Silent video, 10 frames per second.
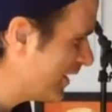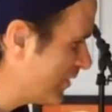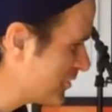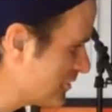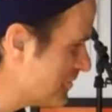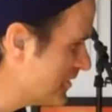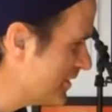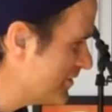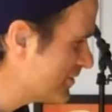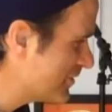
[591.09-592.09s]
I turned
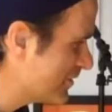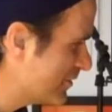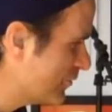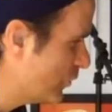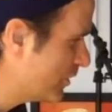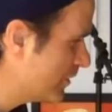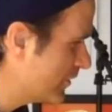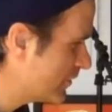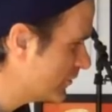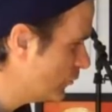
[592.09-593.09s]
in what
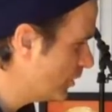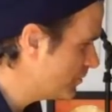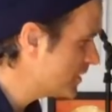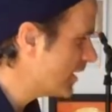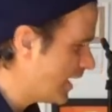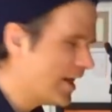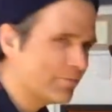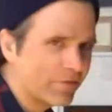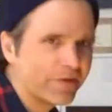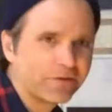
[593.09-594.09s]
is what
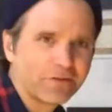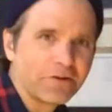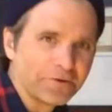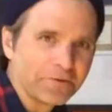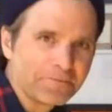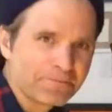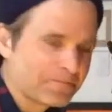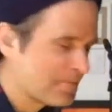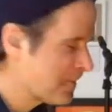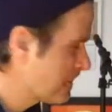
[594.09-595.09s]
became this song.
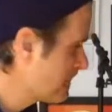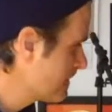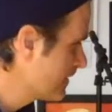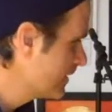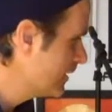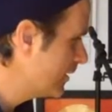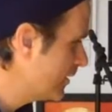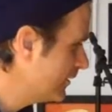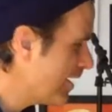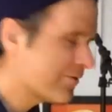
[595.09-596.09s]
Uh,
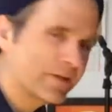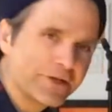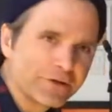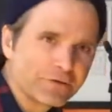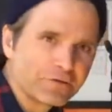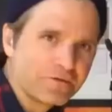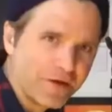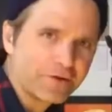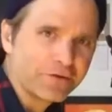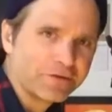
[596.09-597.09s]
a lot of the lyrics are
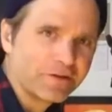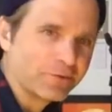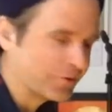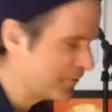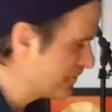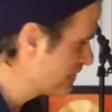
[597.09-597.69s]
fairly similar,